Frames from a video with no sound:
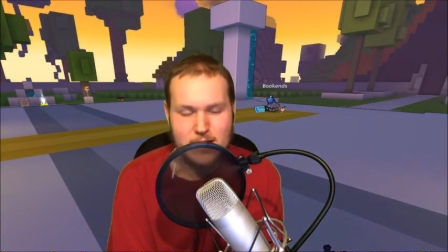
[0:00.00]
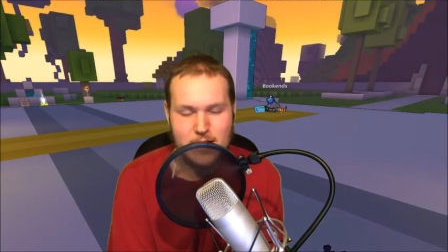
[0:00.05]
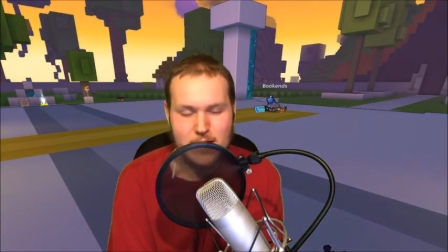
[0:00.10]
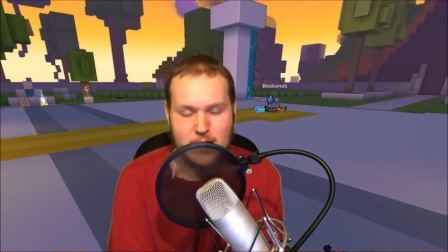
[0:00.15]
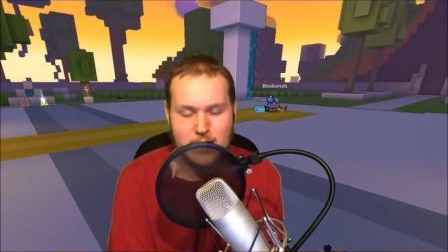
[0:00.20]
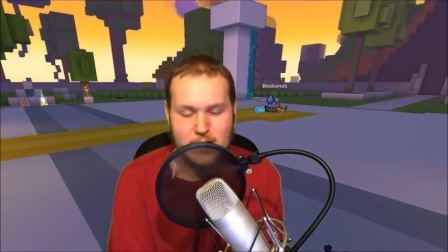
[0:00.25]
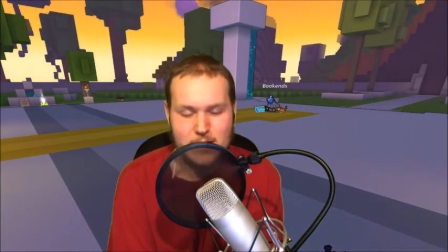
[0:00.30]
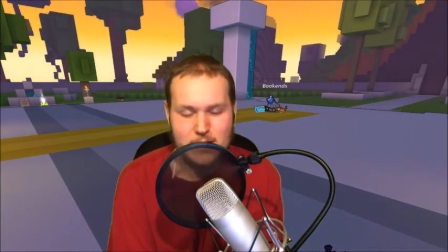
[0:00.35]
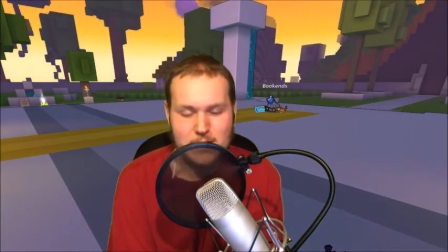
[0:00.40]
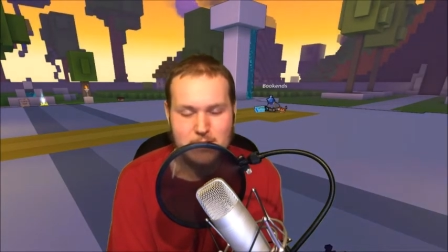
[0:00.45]

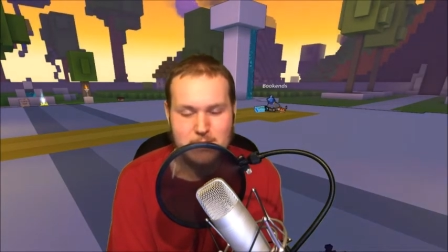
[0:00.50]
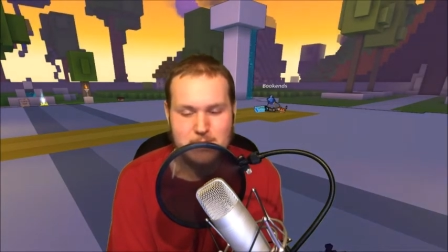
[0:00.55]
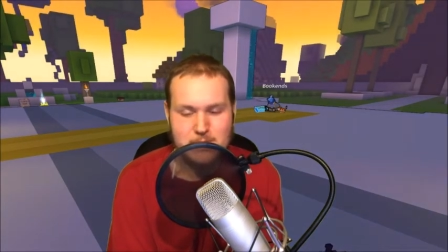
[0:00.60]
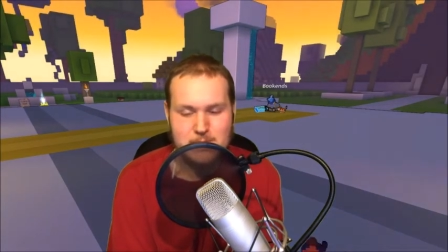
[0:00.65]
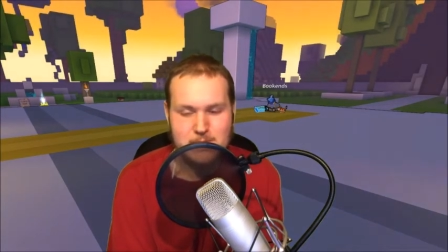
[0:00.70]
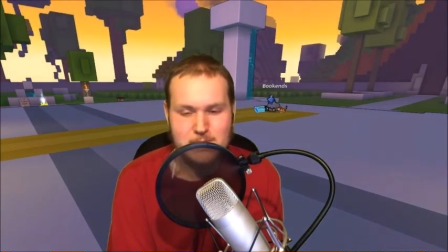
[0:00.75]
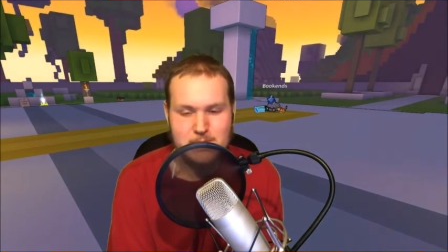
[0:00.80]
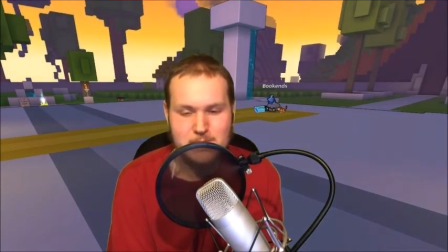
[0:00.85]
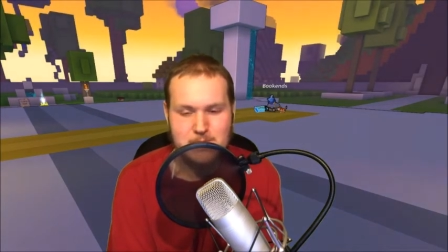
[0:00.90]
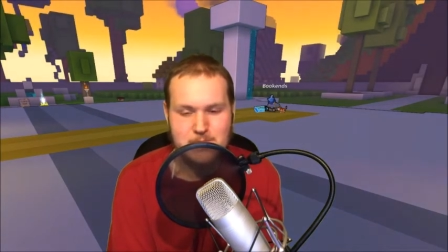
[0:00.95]

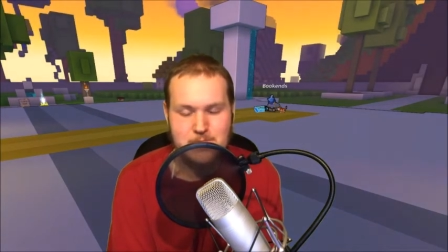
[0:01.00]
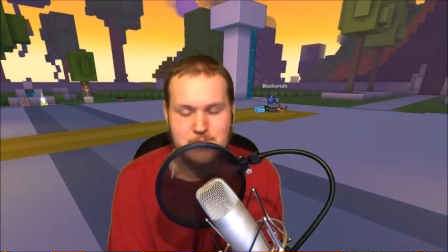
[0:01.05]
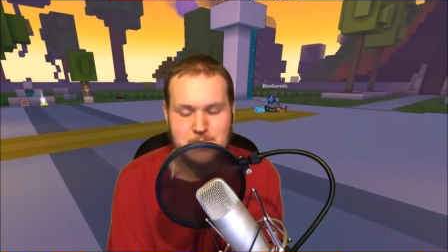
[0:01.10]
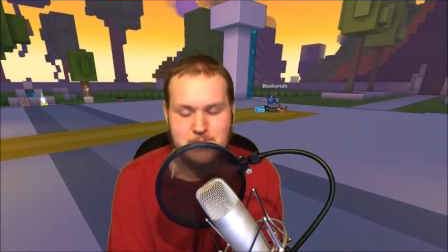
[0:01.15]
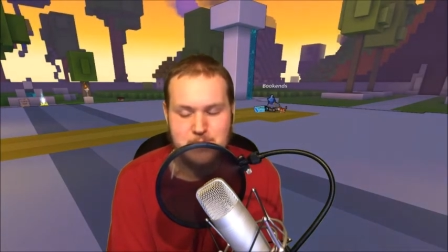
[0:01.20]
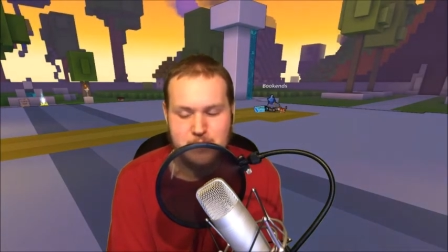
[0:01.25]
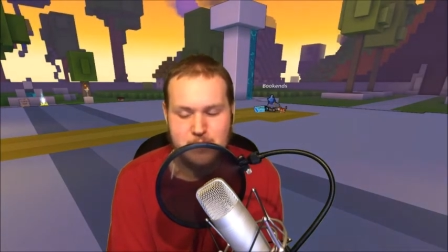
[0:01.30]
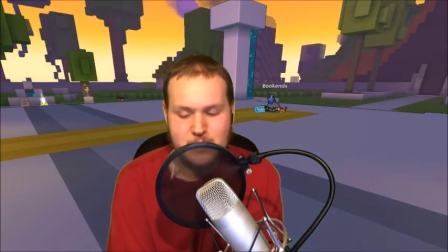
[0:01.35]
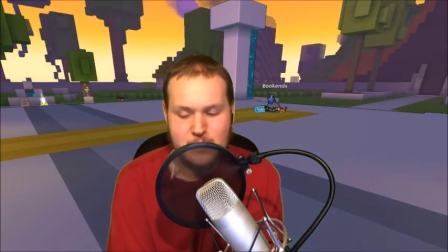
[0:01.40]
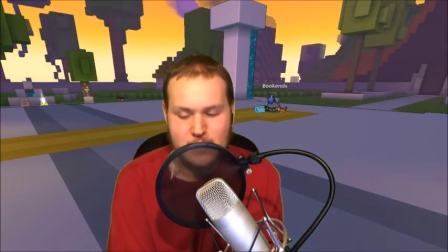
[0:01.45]
Um,
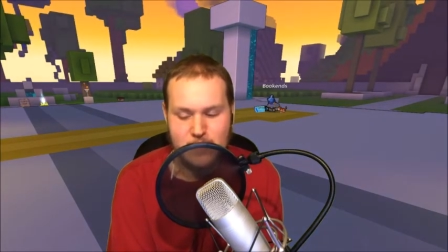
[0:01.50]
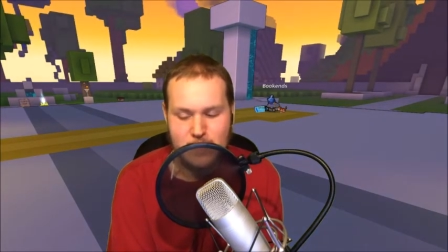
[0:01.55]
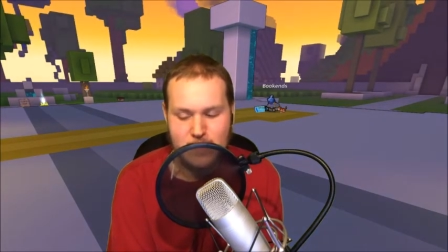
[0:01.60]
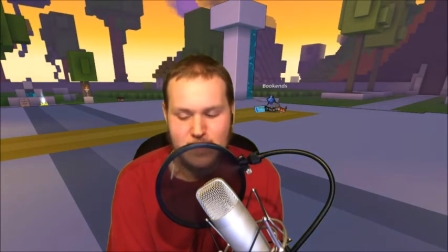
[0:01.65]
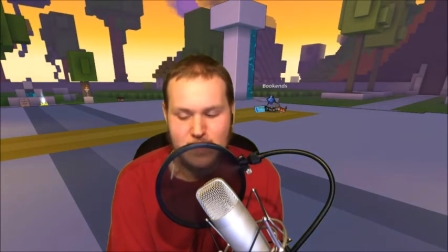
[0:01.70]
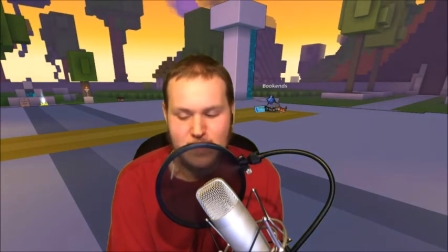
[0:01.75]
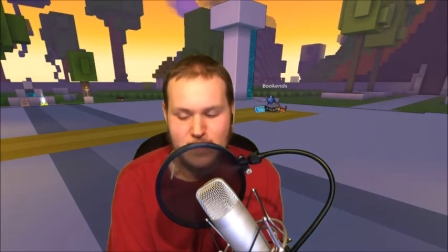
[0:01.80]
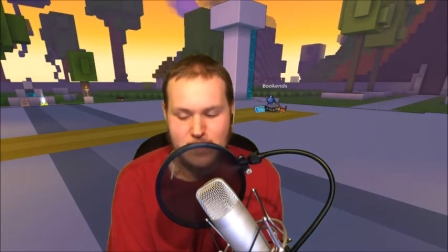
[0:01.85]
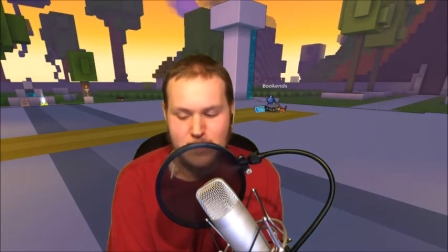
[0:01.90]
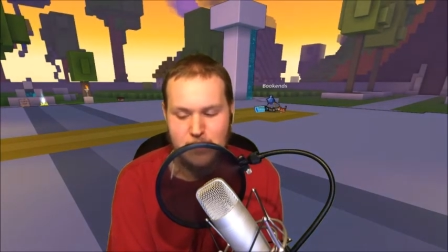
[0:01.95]

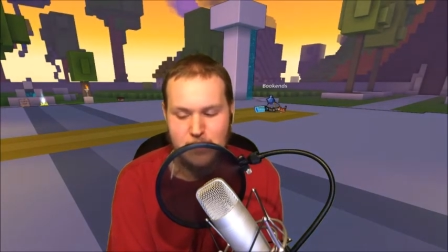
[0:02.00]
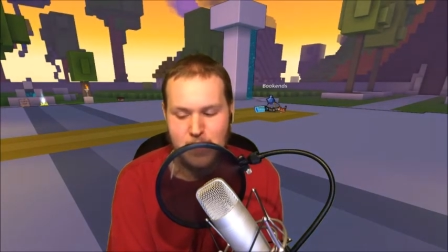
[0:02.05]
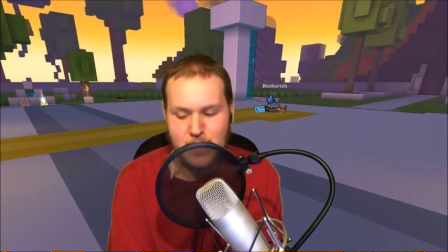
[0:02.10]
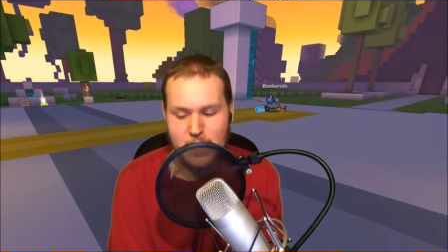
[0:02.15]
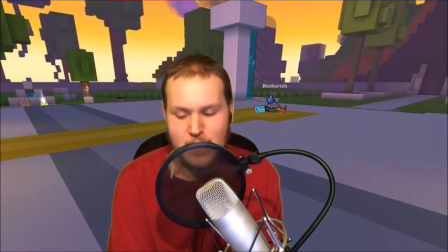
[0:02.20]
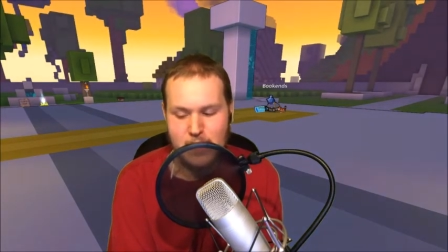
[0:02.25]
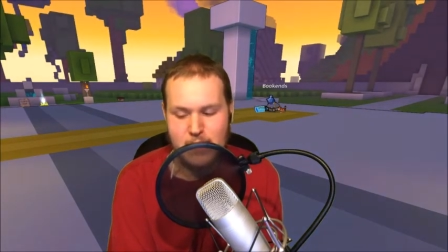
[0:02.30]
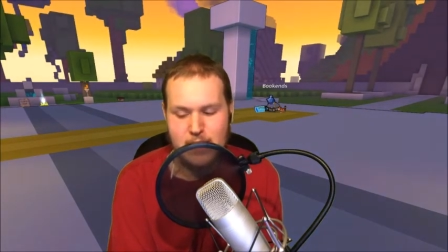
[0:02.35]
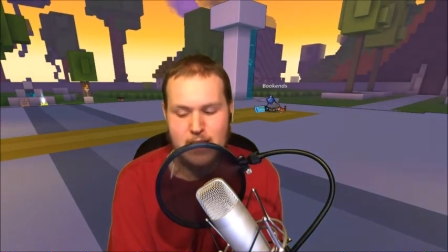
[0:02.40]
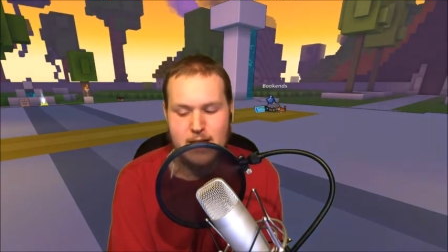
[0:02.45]

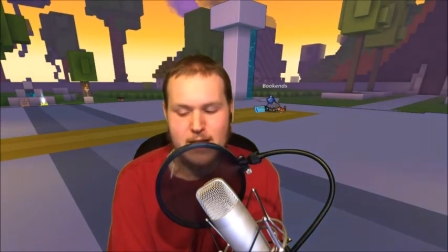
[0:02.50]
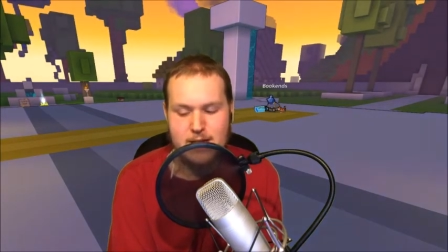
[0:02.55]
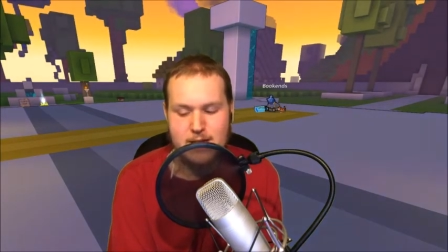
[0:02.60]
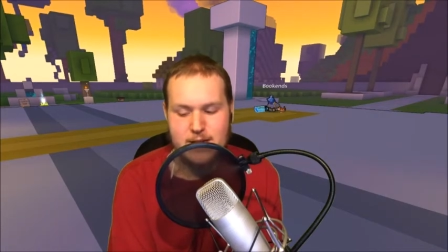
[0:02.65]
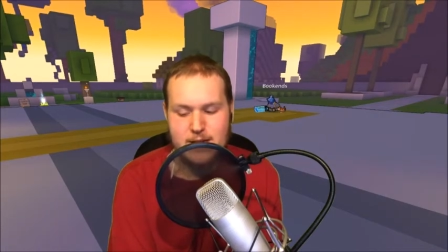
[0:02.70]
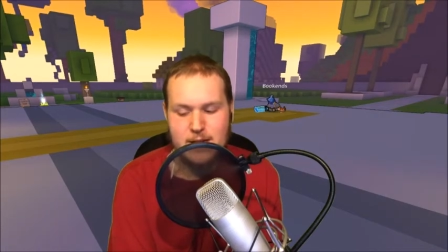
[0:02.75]
but I